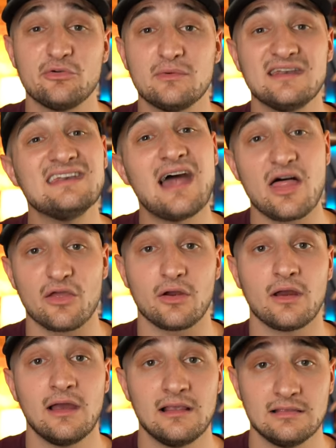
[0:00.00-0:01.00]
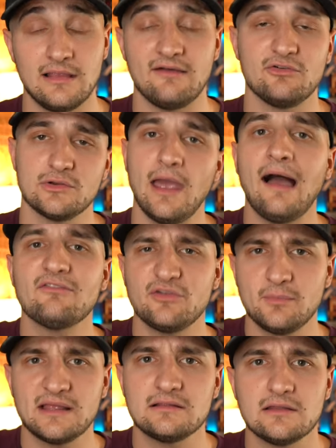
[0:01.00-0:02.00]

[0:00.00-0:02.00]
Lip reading: to another level. You have to be a